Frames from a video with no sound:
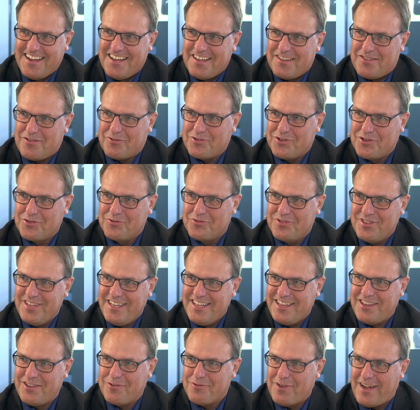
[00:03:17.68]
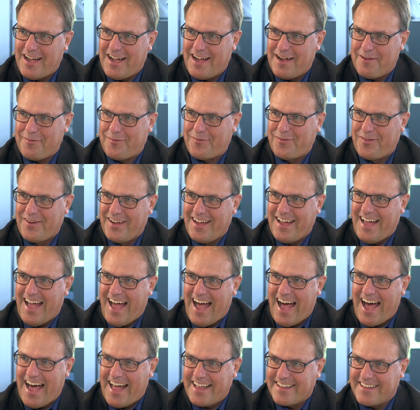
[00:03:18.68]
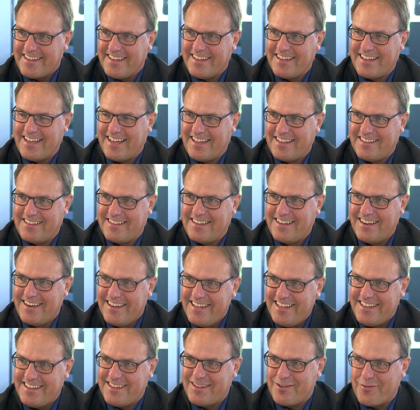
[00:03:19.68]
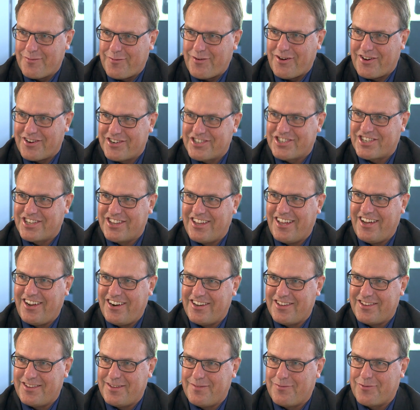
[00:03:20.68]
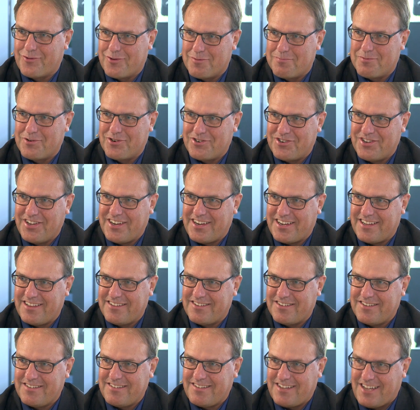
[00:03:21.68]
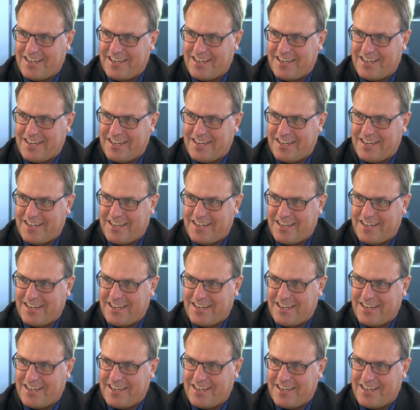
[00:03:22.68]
So you need to have adding and deleting functionality for a particular